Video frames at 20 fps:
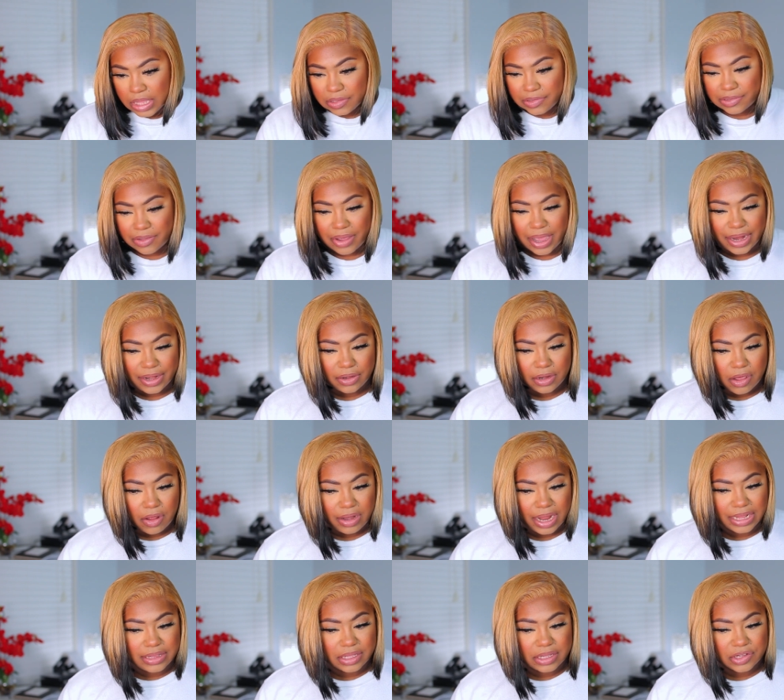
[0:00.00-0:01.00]
so I
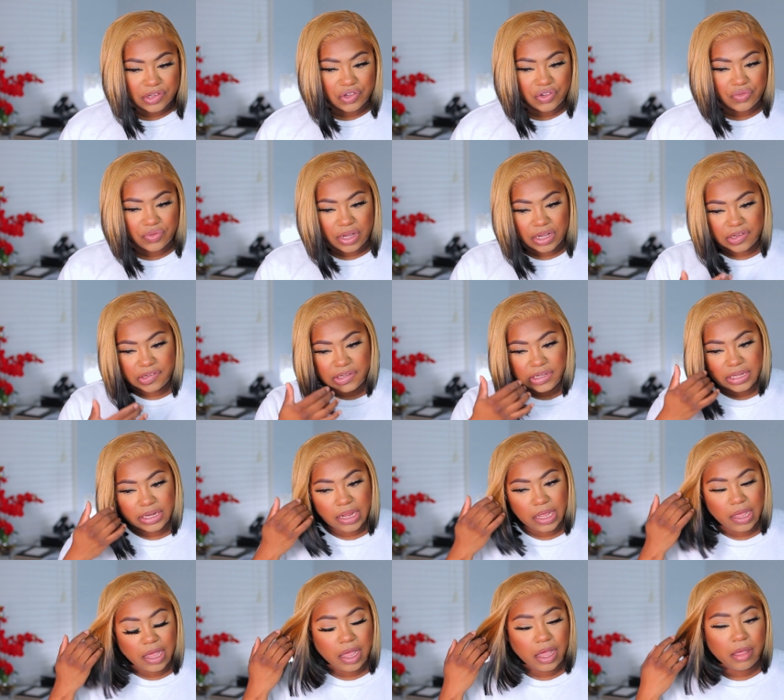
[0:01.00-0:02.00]
don't like the
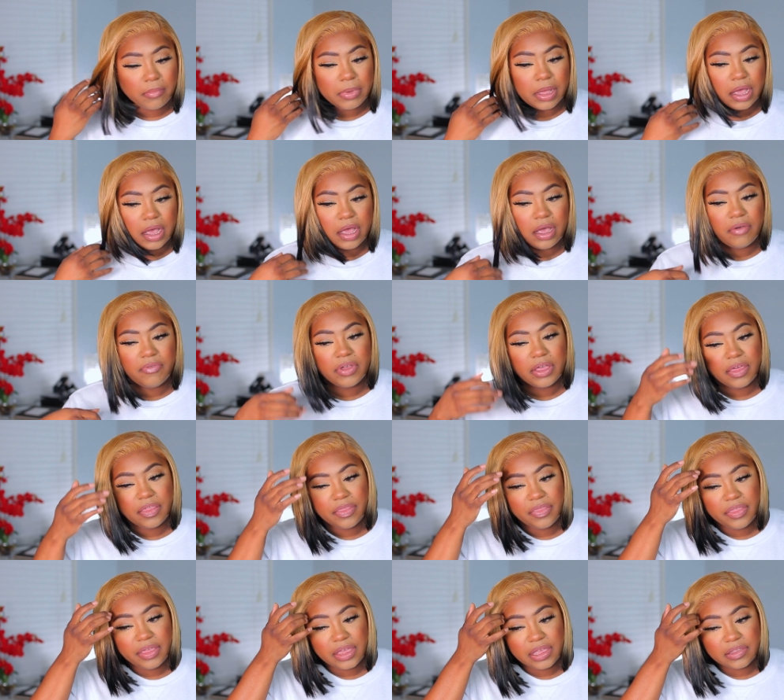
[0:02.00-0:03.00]
construction um, of
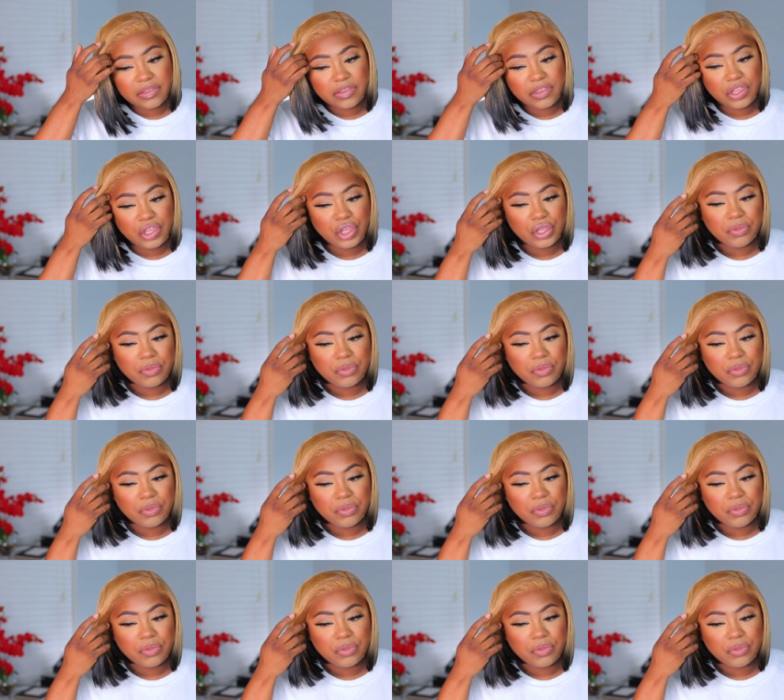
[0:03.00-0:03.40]
this